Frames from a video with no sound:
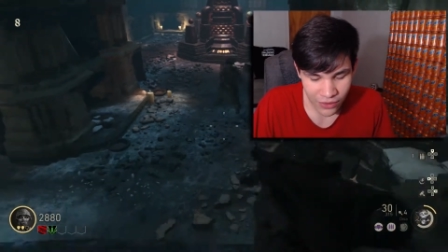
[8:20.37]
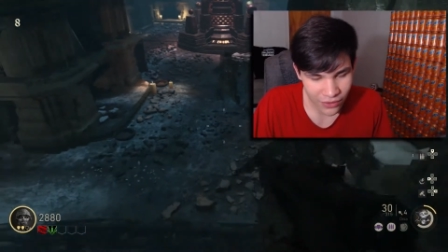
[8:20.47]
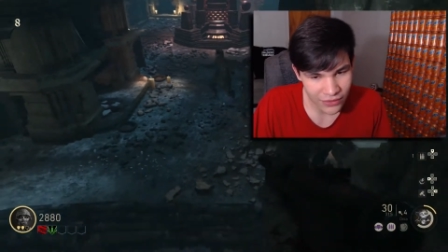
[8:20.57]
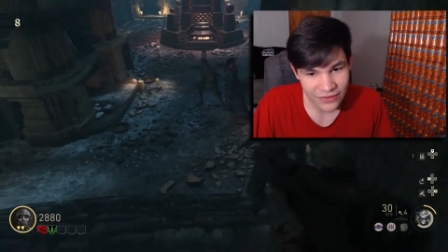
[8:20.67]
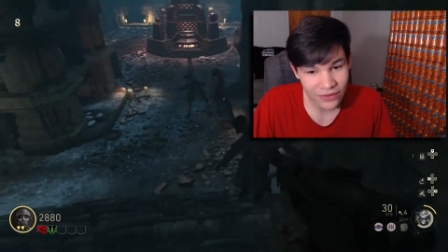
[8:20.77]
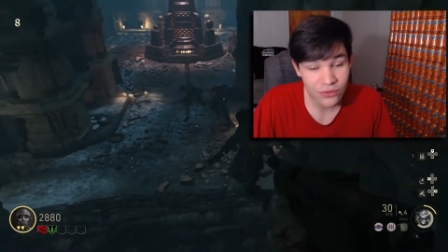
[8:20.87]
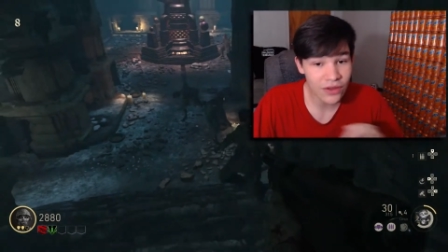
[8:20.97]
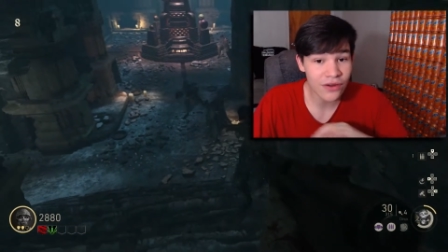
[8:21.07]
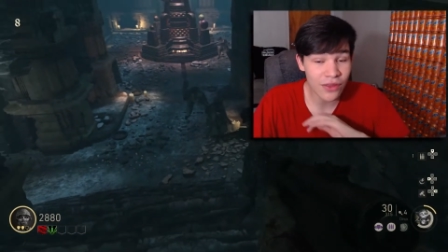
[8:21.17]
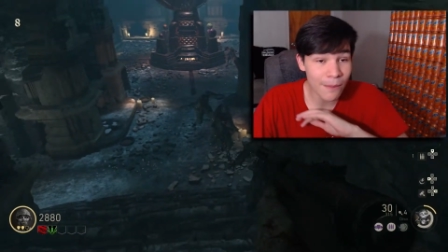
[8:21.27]
regardless, those
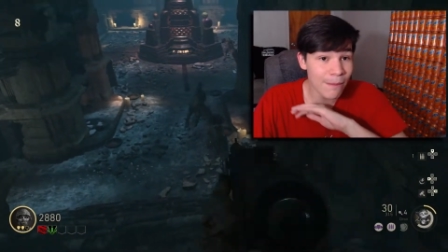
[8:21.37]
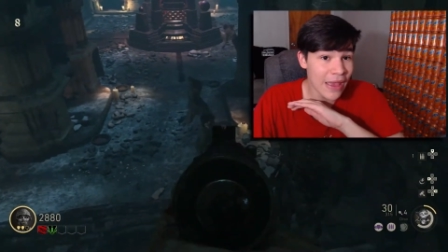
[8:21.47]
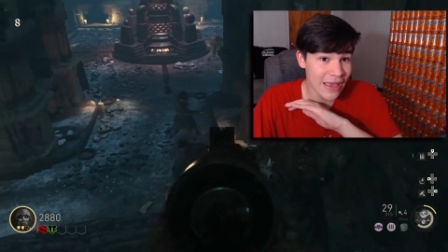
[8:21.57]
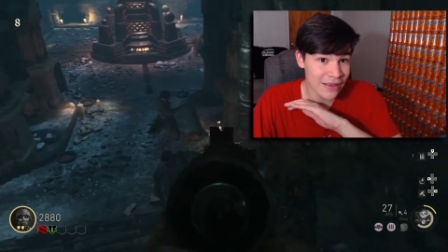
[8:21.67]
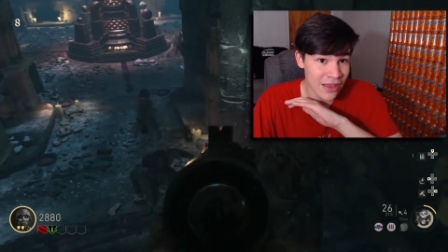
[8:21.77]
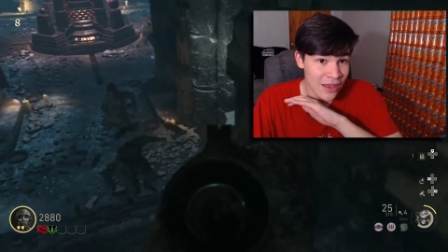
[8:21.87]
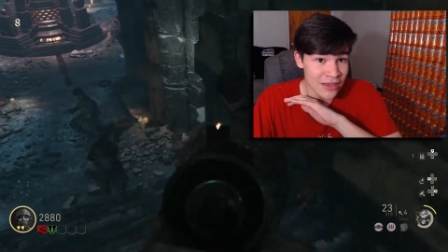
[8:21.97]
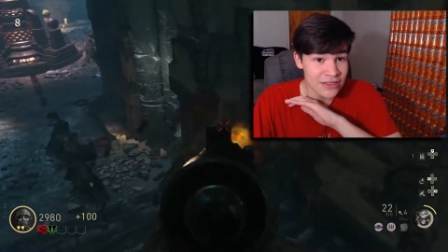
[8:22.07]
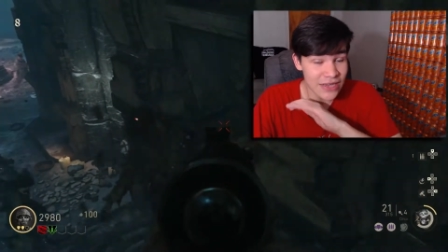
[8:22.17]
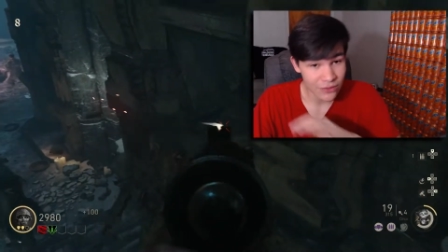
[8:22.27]
are the main
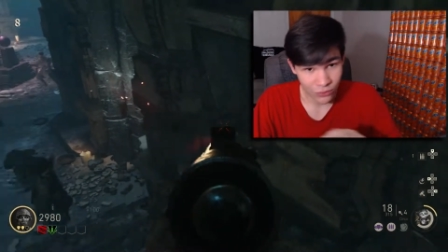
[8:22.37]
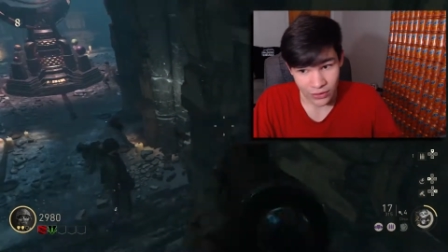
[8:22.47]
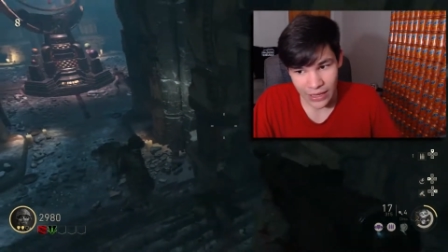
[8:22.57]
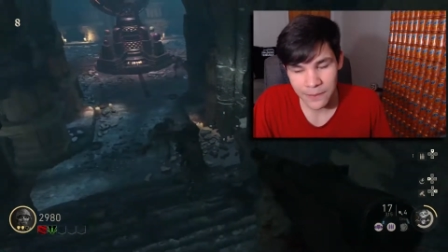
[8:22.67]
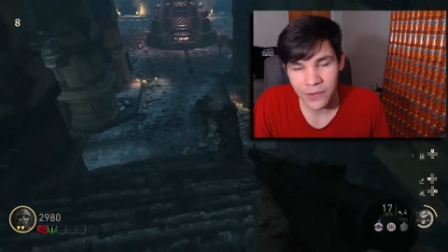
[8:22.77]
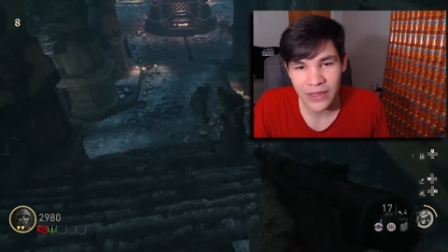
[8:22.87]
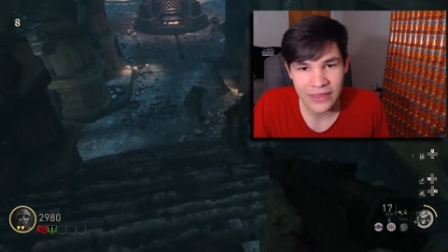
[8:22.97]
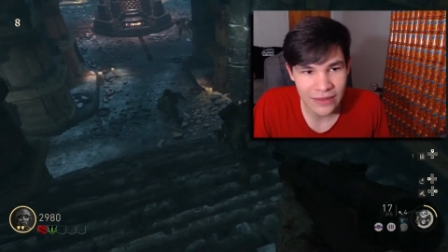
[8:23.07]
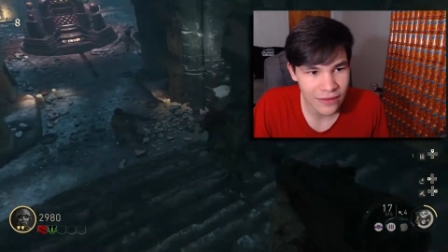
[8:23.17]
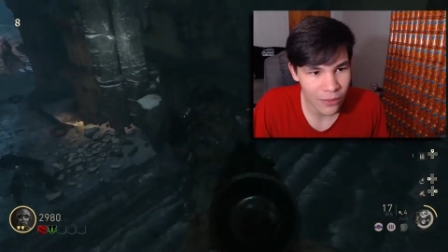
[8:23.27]
general gameplay
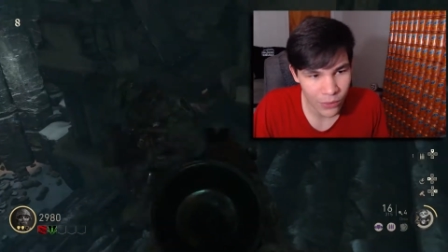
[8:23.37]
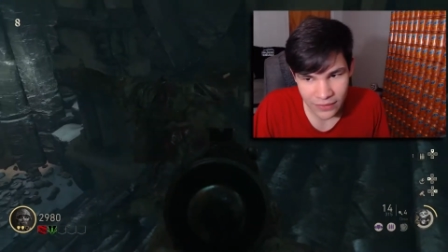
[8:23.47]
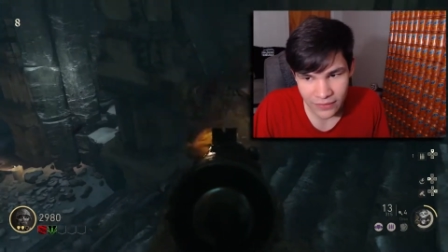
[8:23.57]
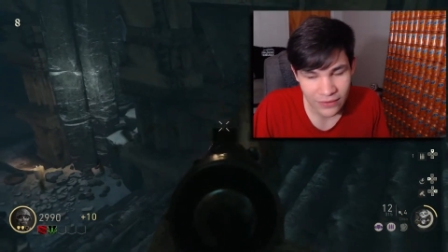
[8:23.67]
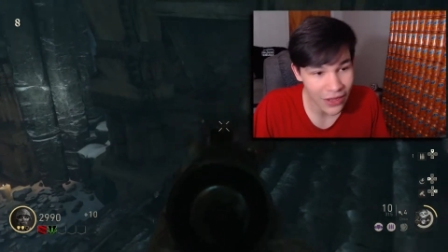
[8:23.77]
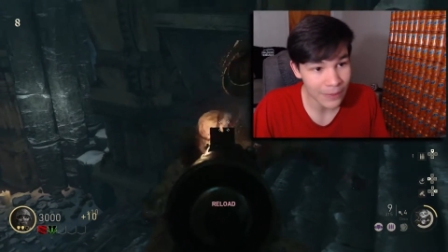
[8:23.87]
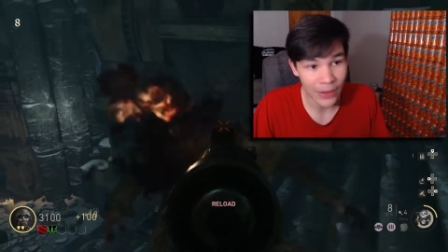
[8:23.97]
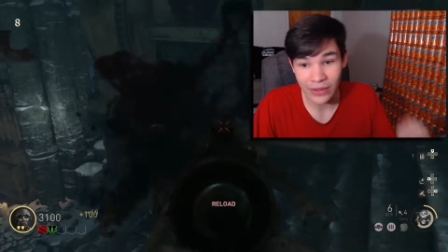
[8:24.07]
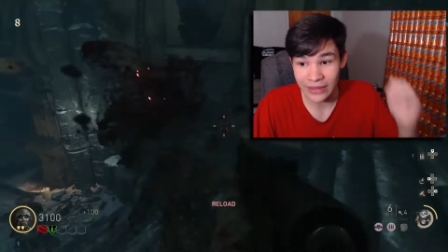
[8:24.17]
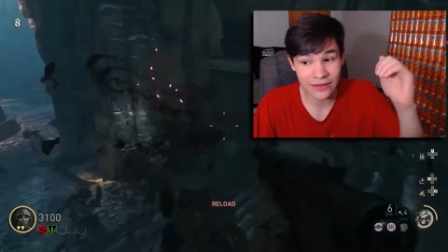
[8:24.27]
things I wanted to talk
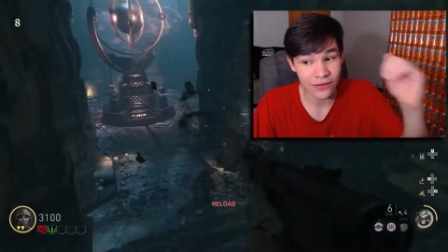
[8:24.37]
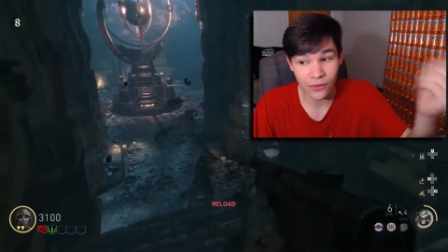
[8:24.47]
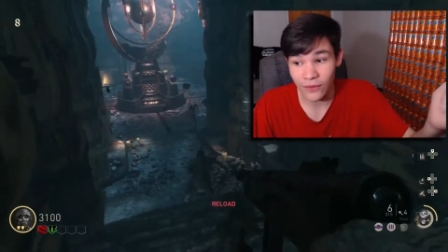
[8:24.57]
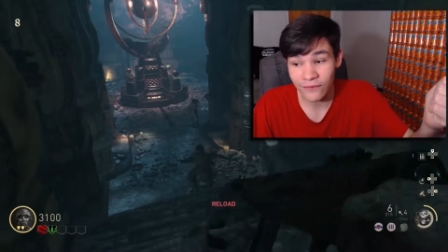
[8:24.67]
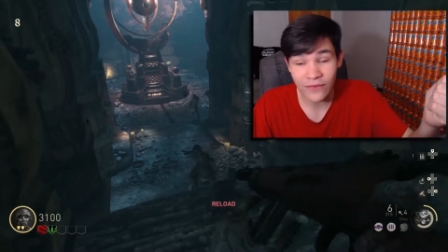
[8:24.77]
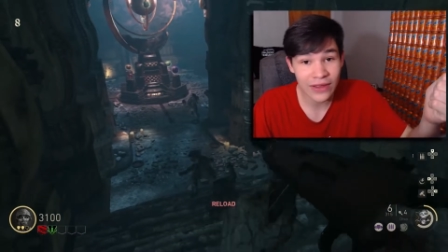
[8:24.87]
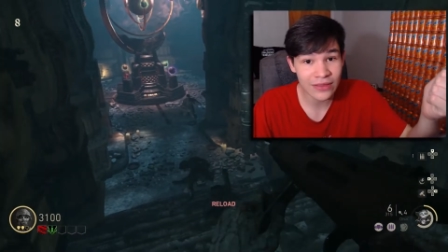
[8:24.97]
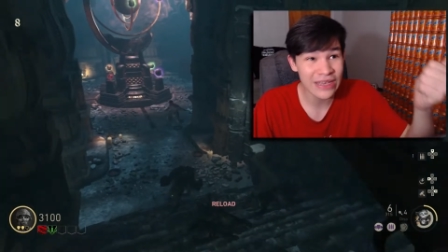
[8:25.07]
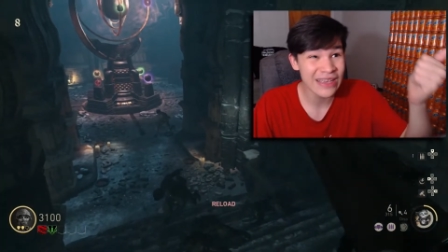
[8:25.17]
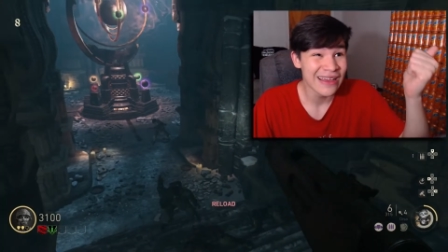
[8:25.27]
about. It's solo
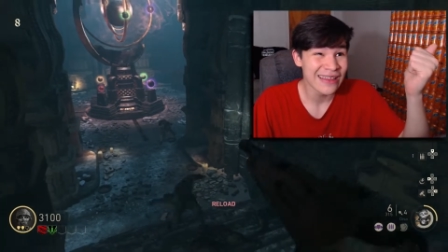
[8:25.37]
friendly.